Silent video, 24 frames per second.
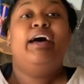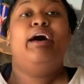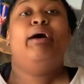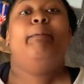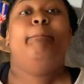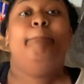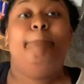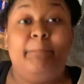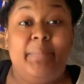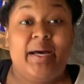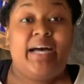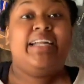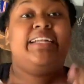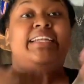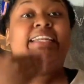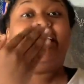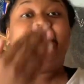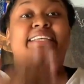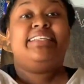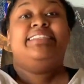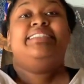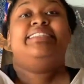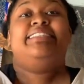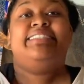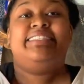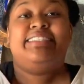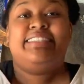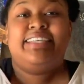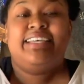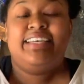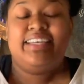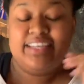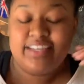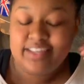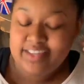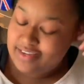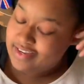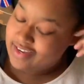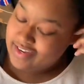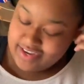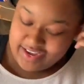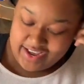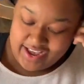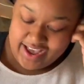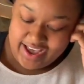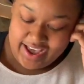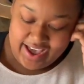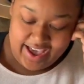abundance.
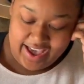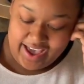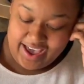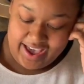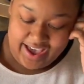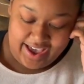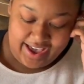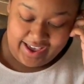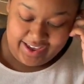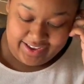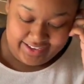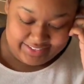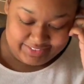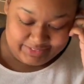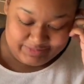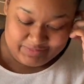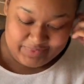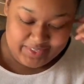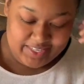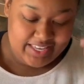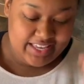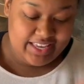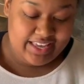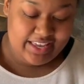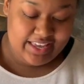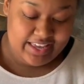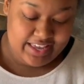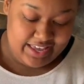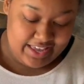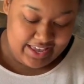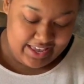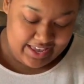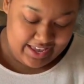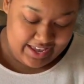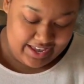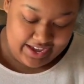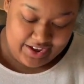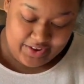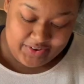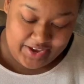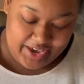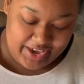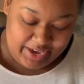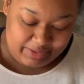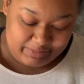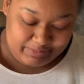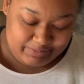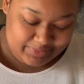Ah.
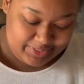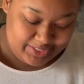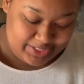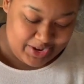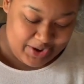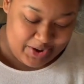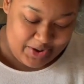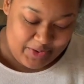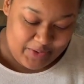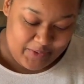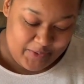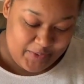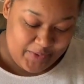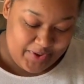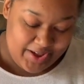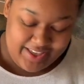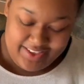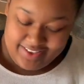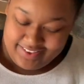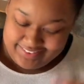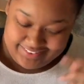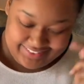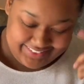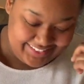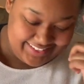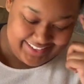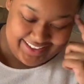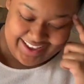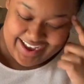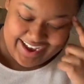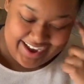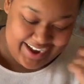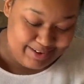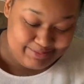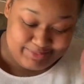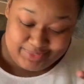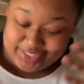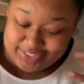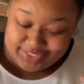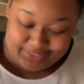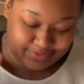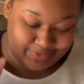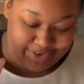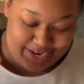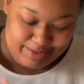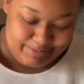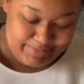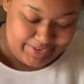Okay, so I'm just
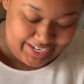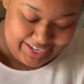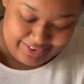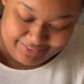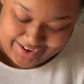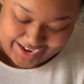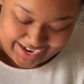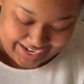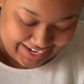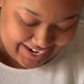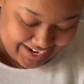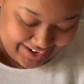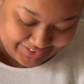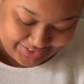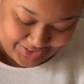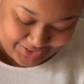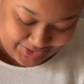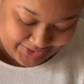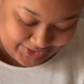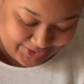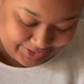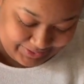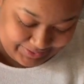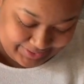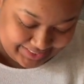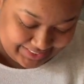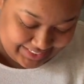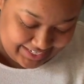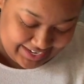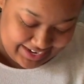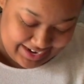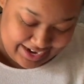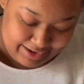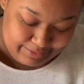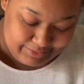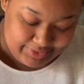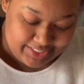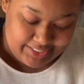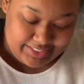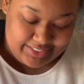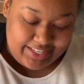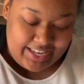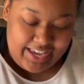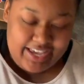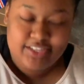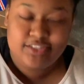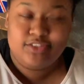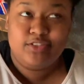rambling right now, you know what I'm saying? I'm just
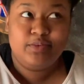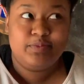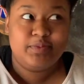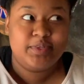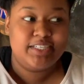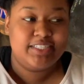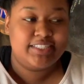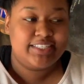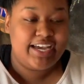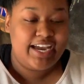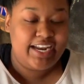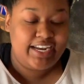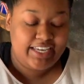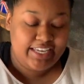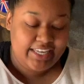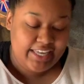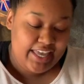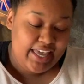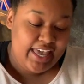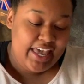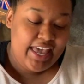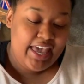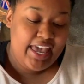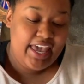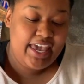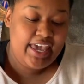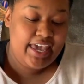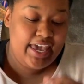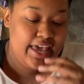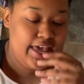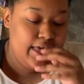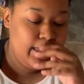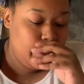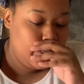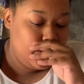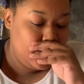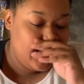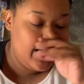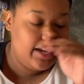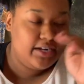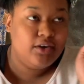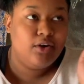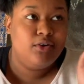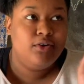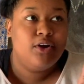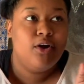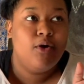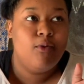like super excited. And I
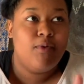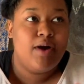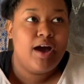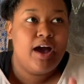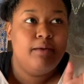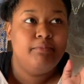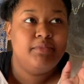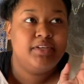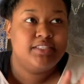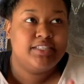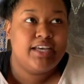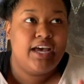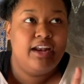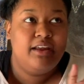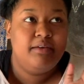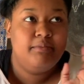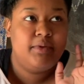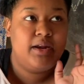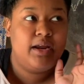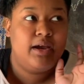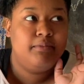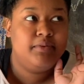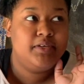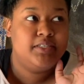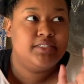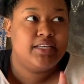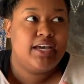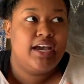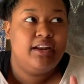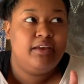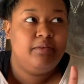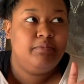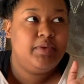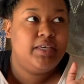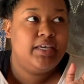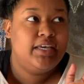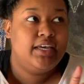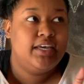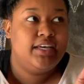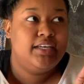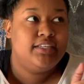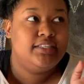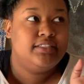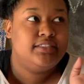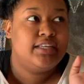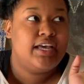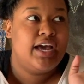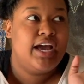don't know why I'm excited, but I'm excited
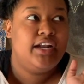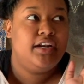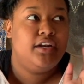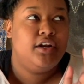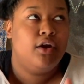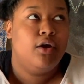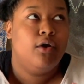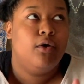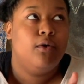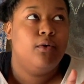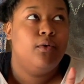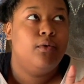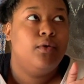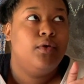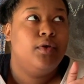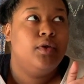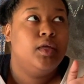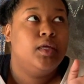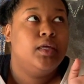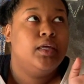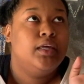because I know